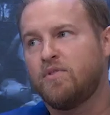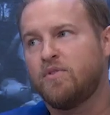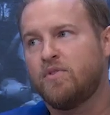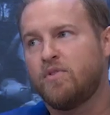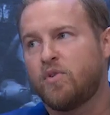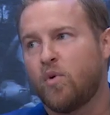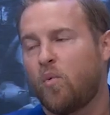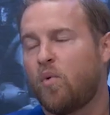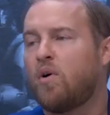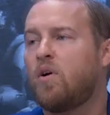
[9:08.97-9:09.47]

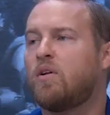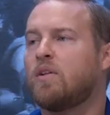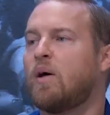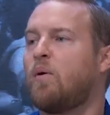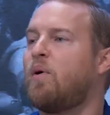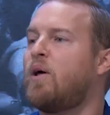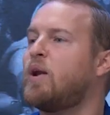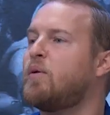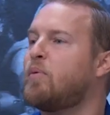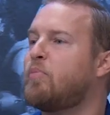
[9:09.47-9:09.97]
the world. I
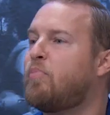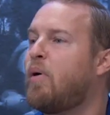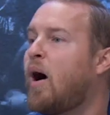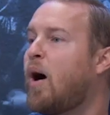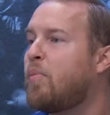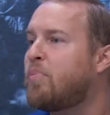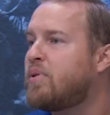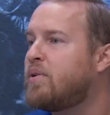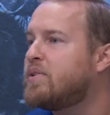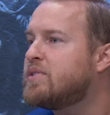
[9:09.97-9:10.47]
wanted to be
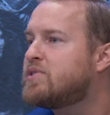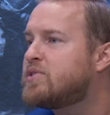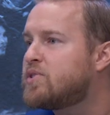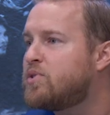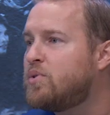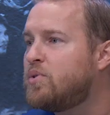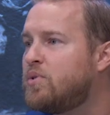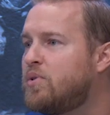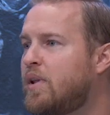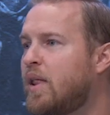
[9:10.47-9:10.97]
popular at
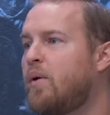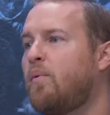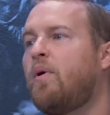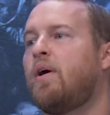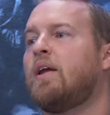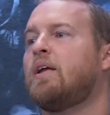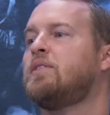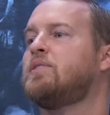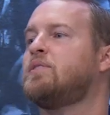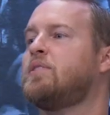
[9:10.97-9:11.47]
school. I
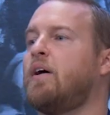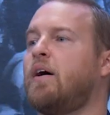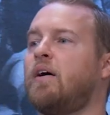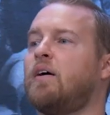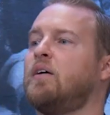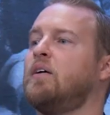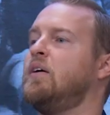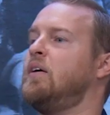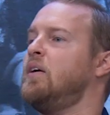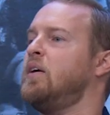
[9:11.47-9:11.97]
wanted
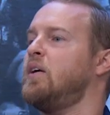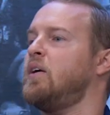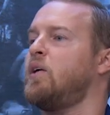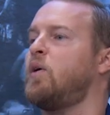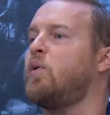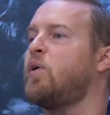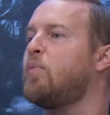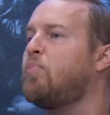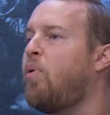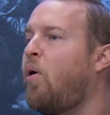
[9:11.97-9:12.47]
to
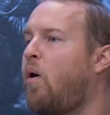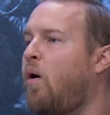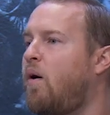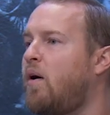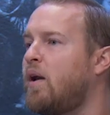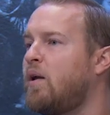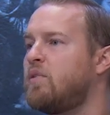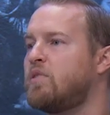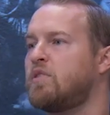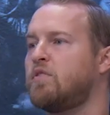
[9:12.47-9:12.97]
go to
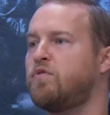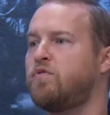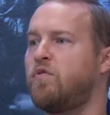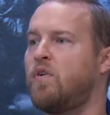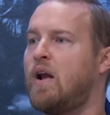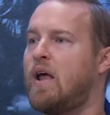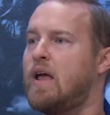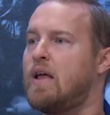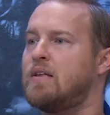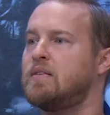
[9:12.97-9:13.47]
party with the
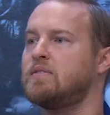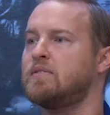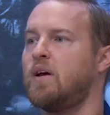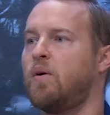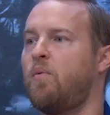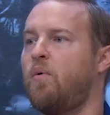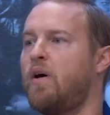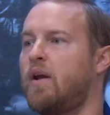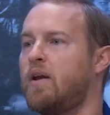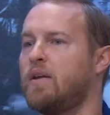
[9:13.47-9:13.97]
friends. I
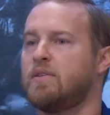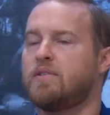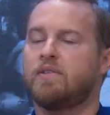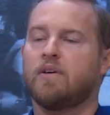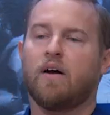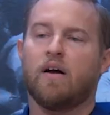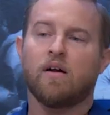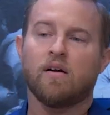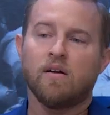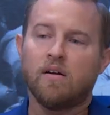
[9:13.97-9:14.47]
wanted
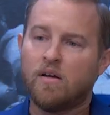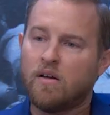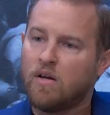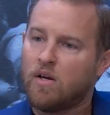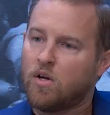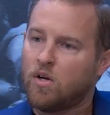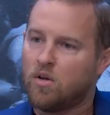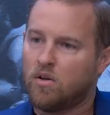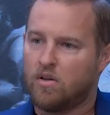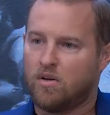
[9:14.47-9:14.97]
to
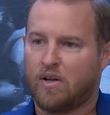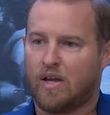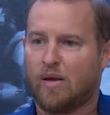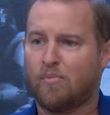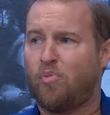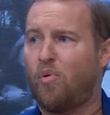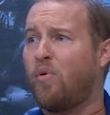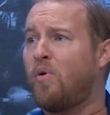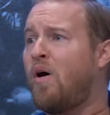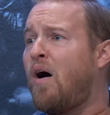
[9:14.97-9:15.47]
look
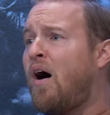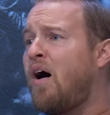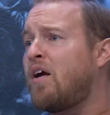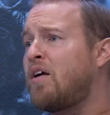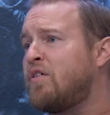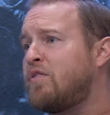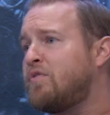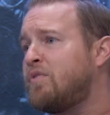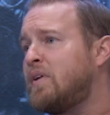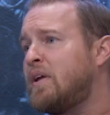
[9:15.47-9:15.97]
at
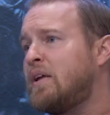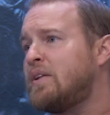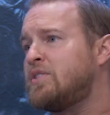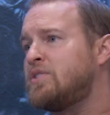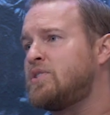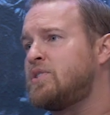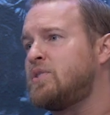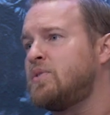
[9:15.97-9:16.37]
pornography and just